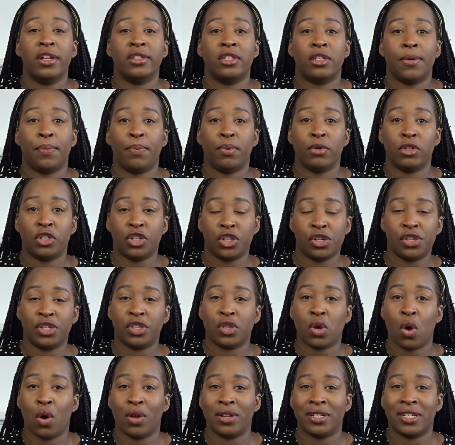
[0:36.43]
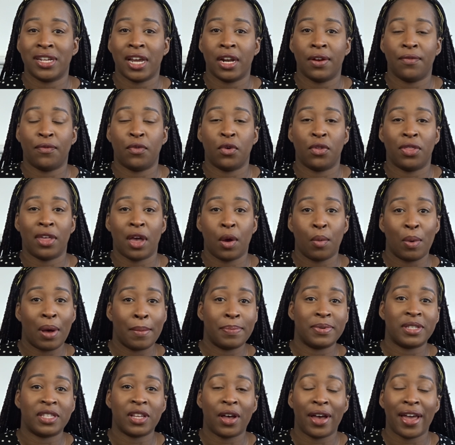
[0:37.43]
to produce content for their
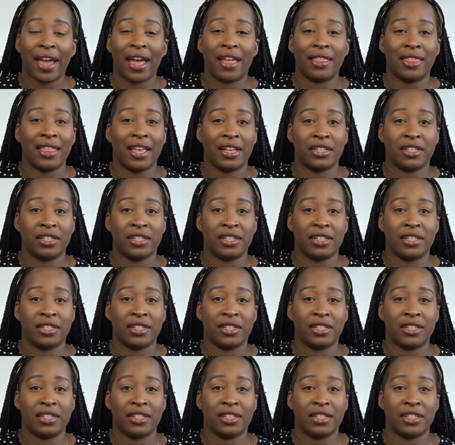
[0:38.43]
website and